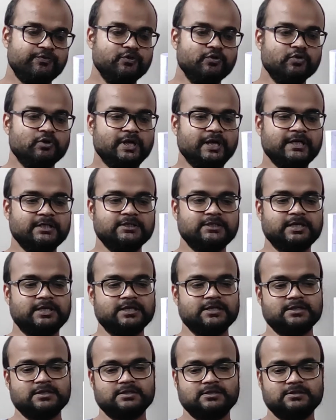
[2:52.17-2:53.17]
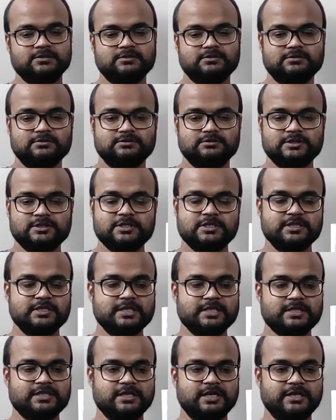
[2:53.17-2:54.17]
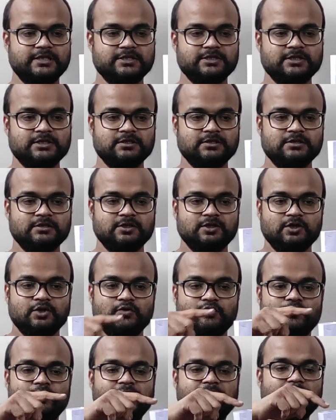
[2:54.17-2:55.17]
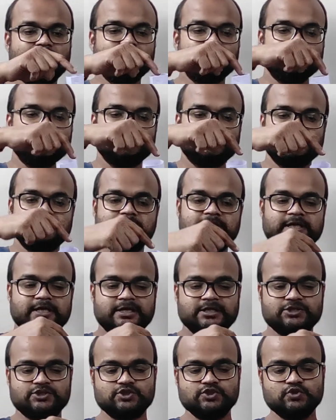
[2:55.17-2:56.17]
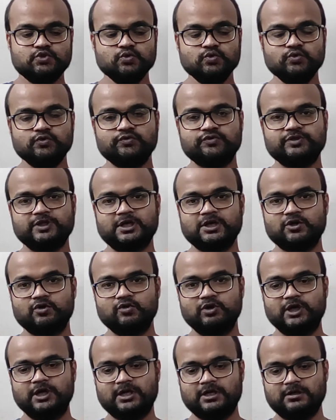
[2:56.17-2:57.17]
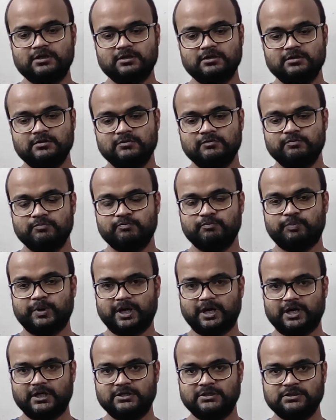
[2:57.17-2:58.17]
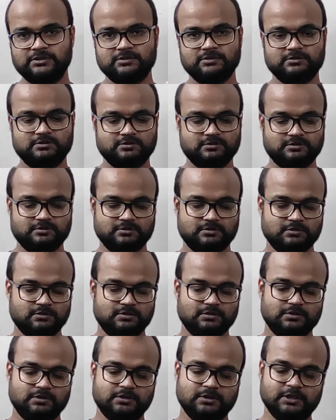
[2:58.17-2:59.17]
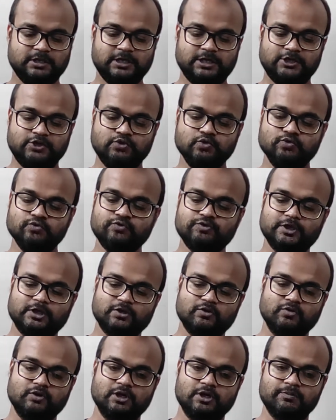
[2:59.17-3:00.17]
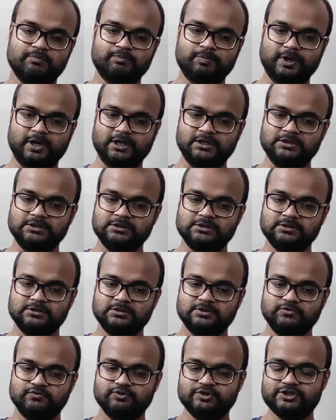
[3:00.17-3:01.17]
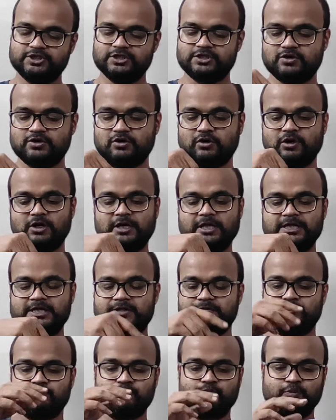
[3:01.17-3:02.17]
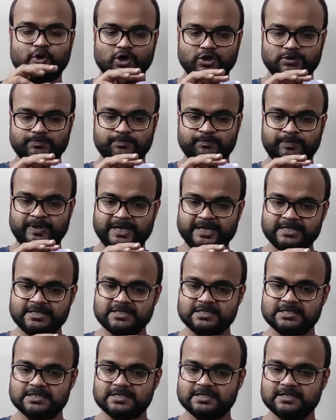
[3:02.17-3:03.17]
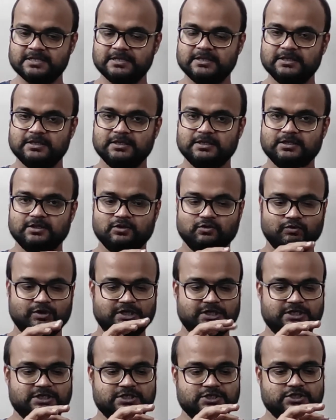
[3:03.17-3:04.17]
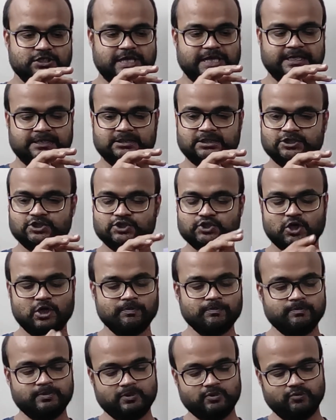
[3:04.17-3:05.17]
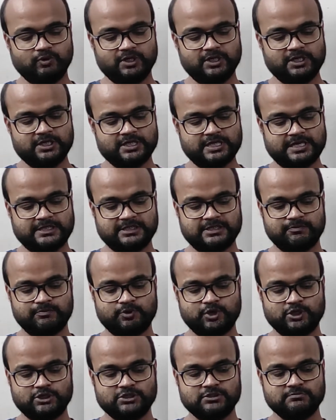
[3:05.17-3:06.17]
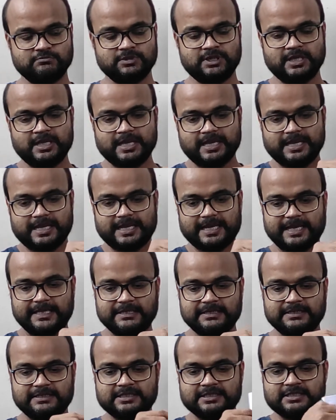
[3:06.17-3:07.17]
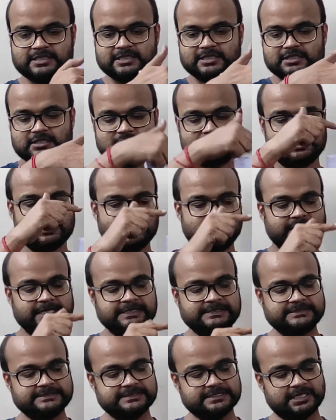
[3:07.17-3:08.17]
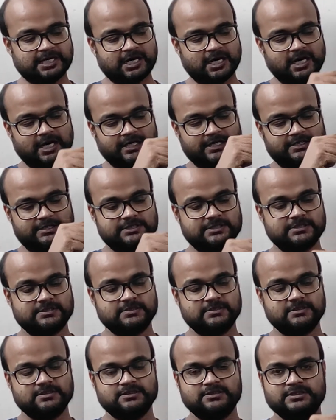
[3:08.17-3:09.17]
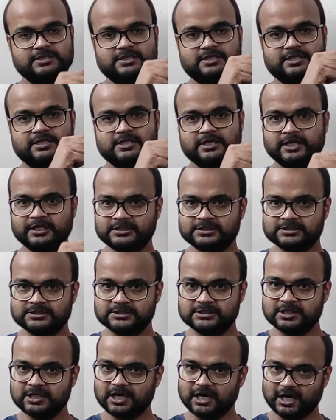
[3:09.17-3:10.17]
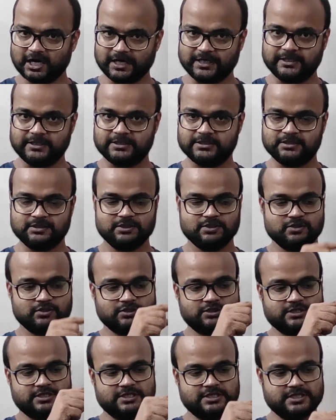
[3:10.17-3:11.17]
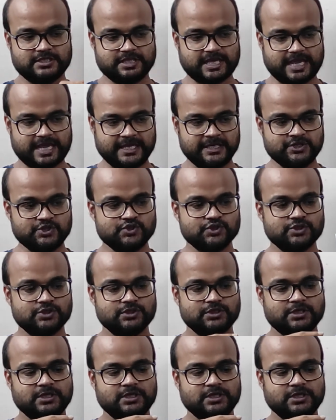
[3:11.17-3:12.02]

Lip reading: you look at this, this is a cylinder where there is two circular part. There are two circular part which called as a base. One is at the top, one is at the bottom, and this is its height. This is its height. So this is h